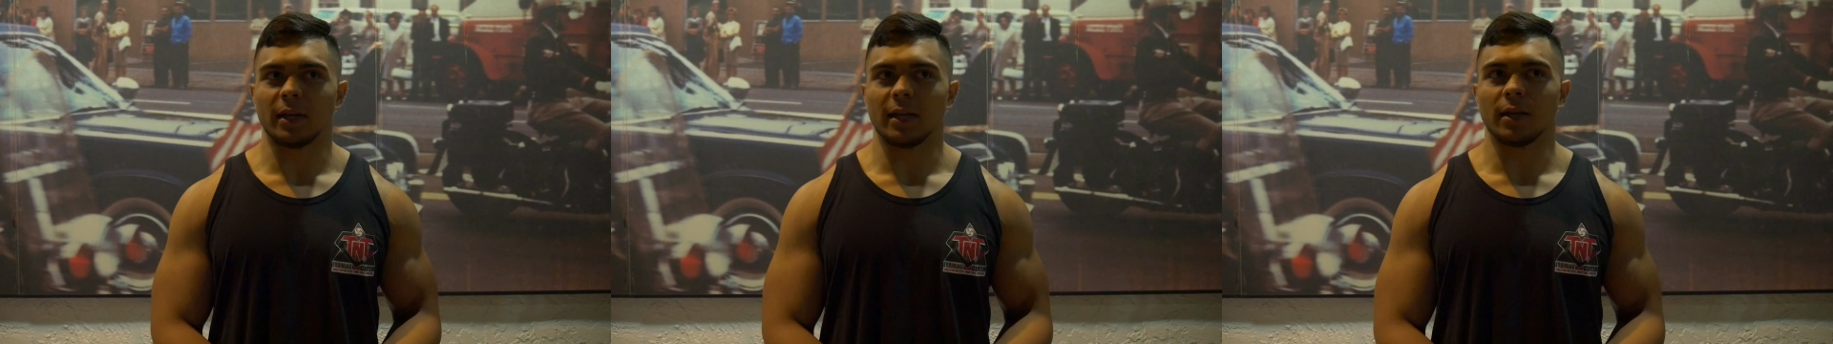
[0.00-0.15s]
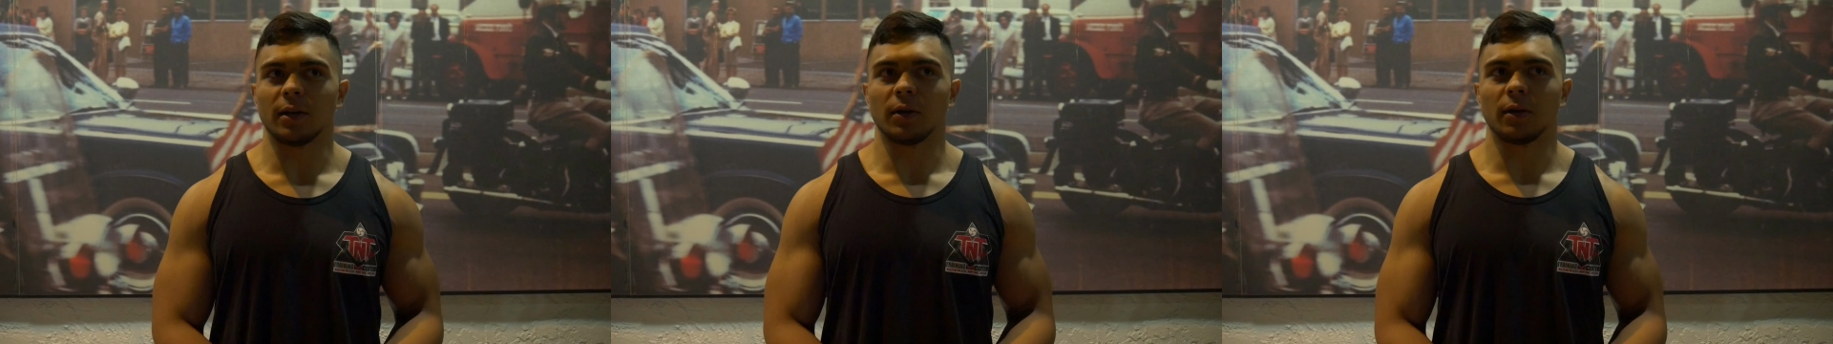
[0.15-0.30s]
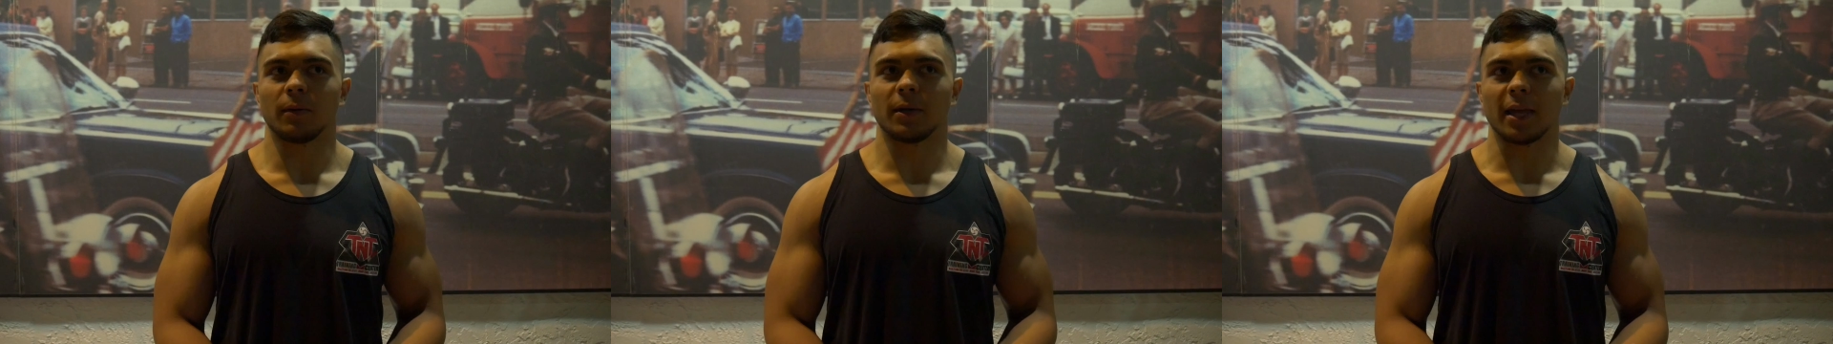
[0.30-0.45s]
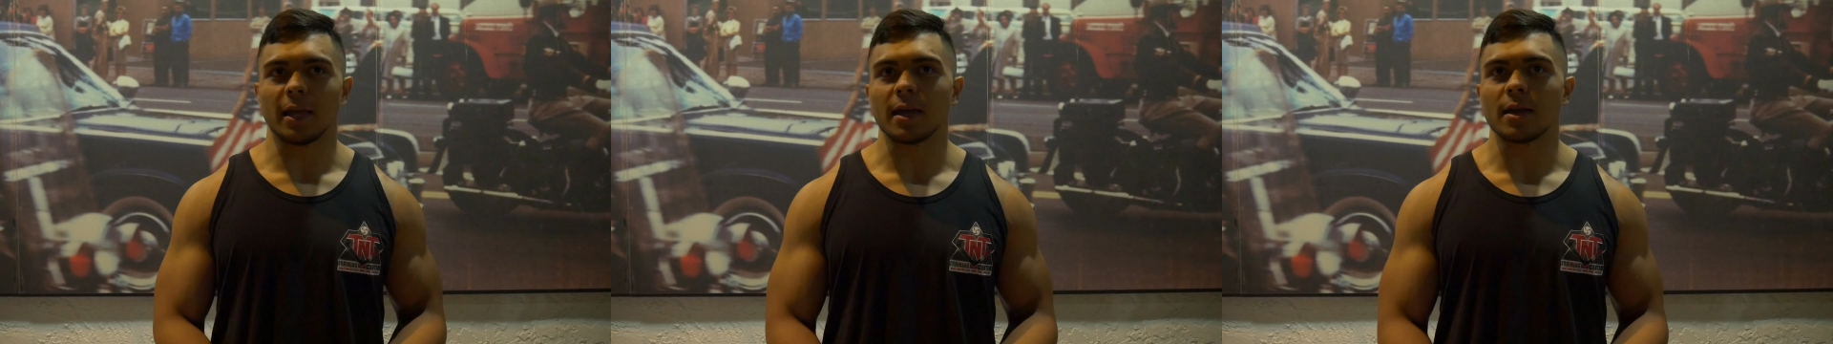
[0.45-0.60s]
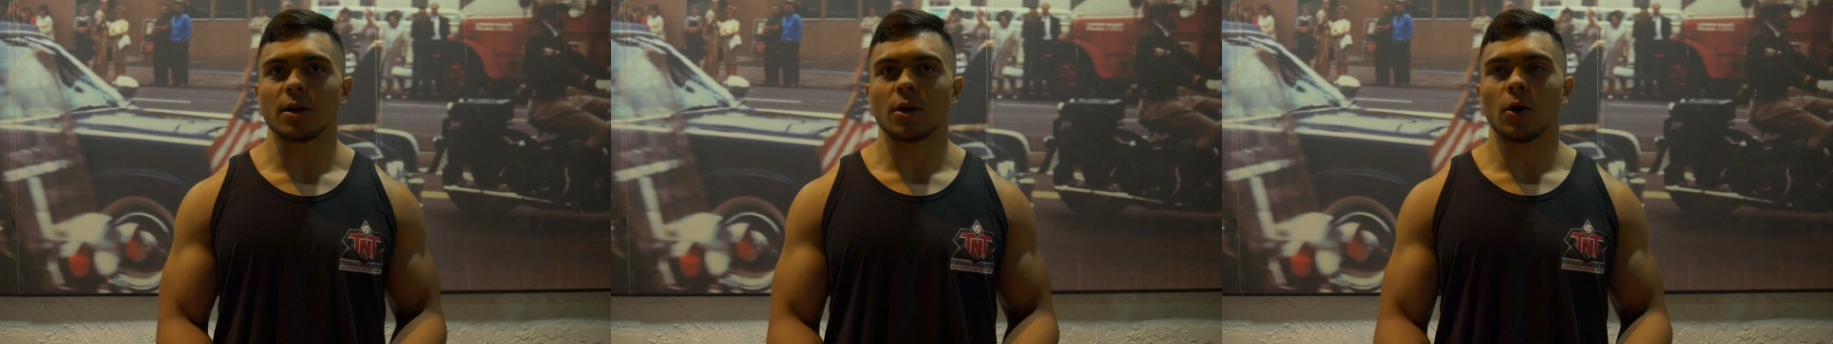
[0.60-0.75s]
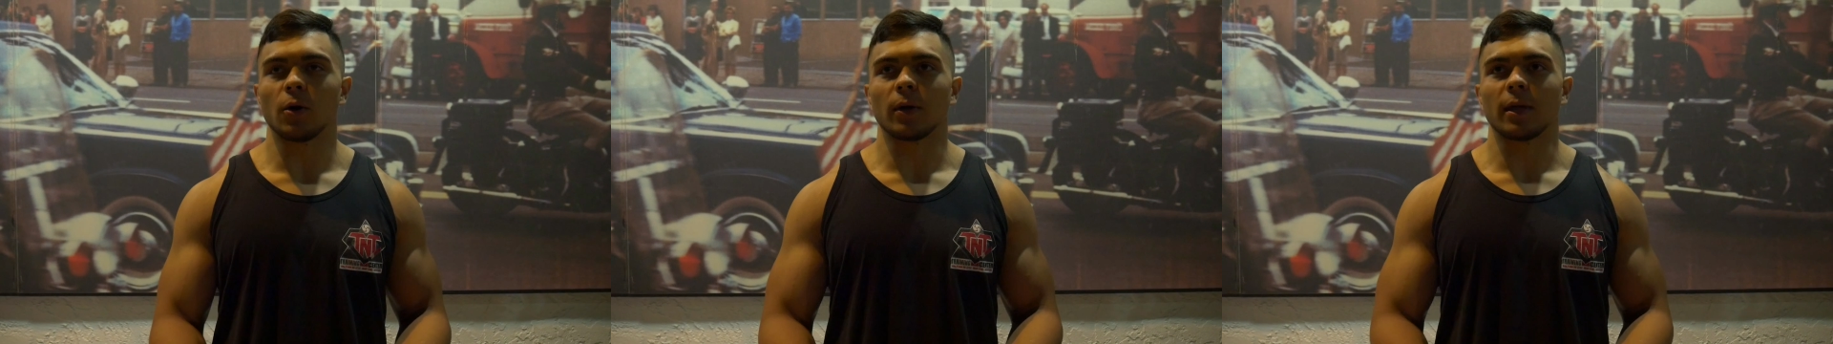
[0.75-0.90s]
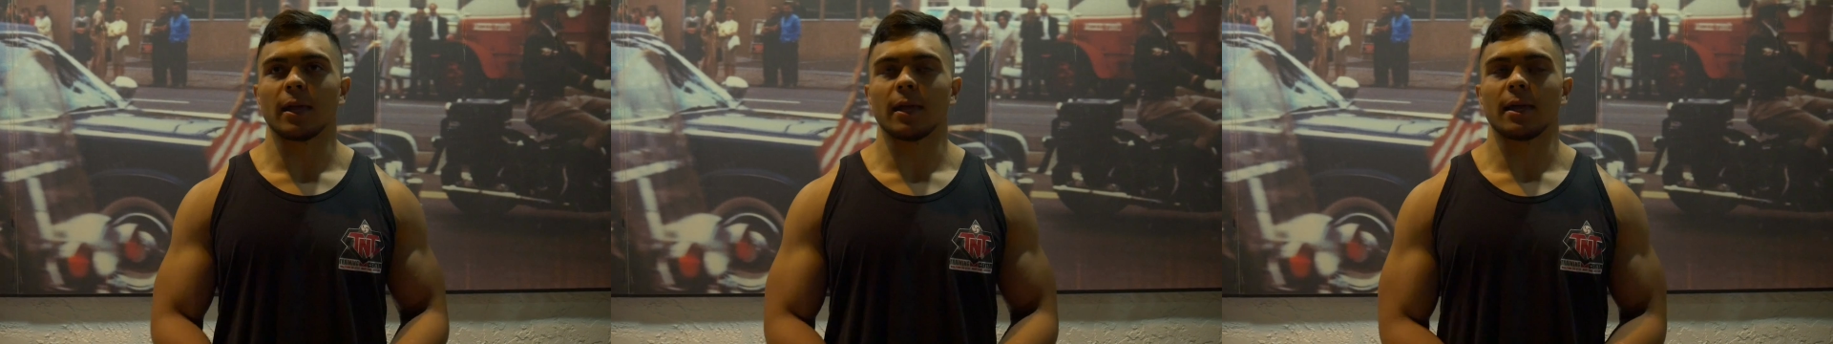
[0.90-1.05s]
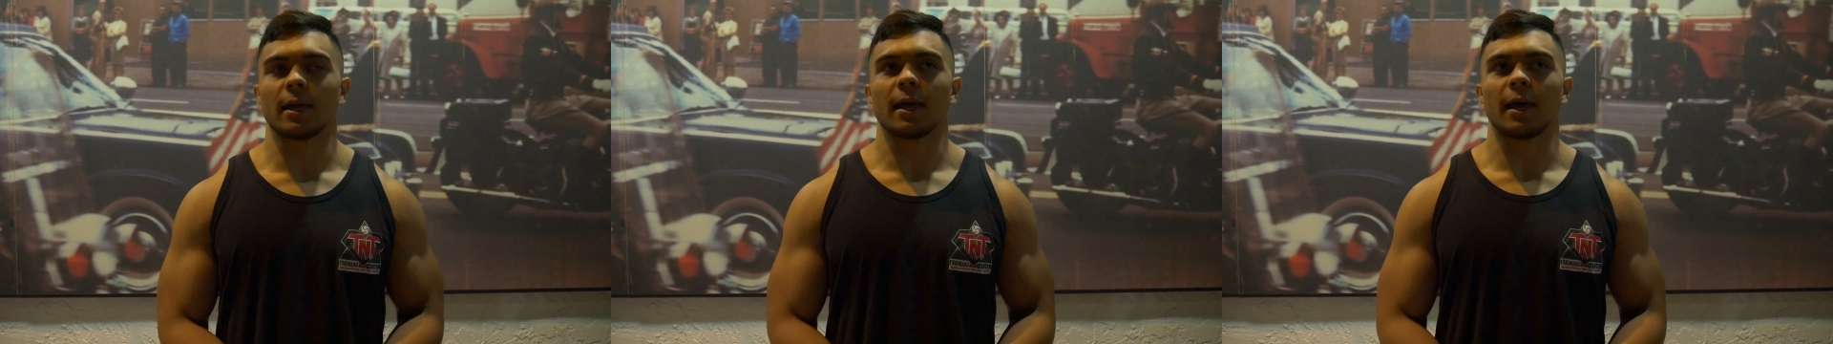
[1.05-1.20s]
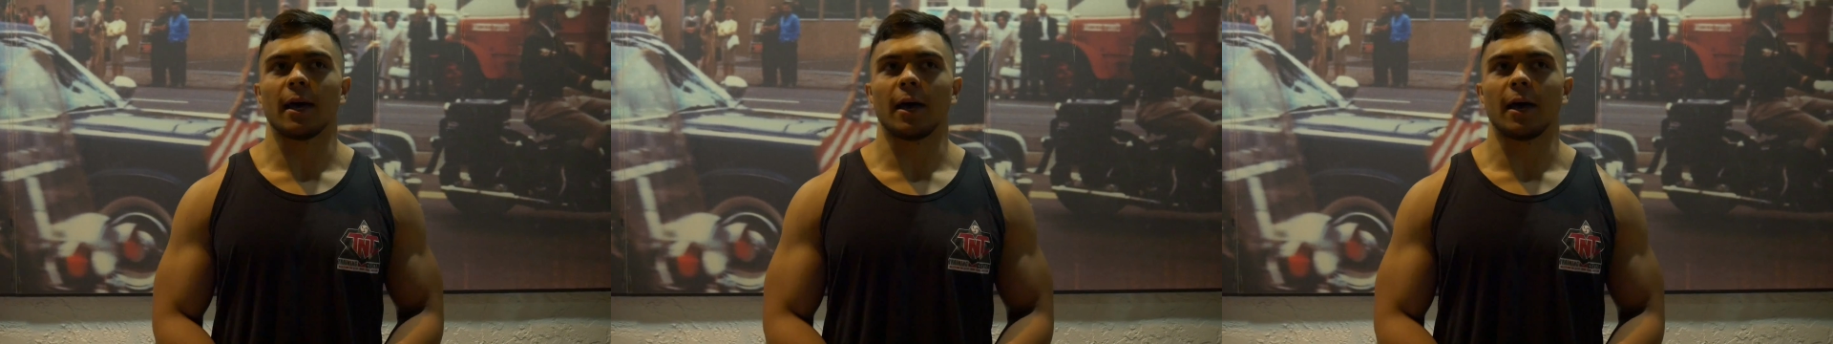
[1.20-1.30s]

gi and no gi.